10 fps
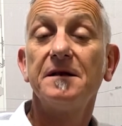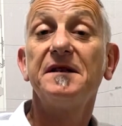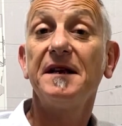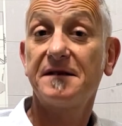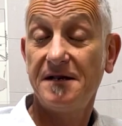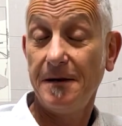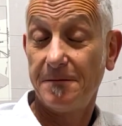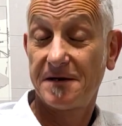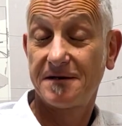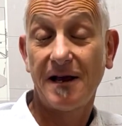6
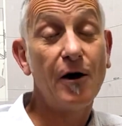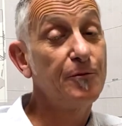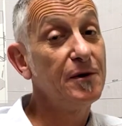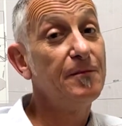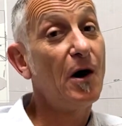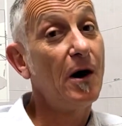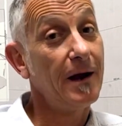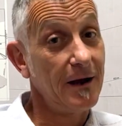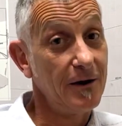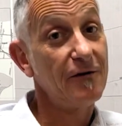tips to help you buy
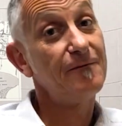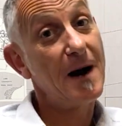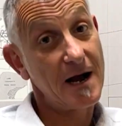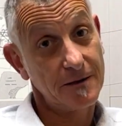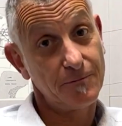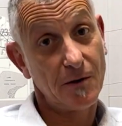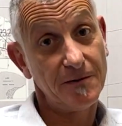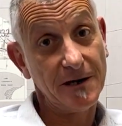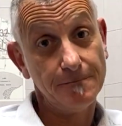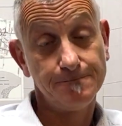an off-market property.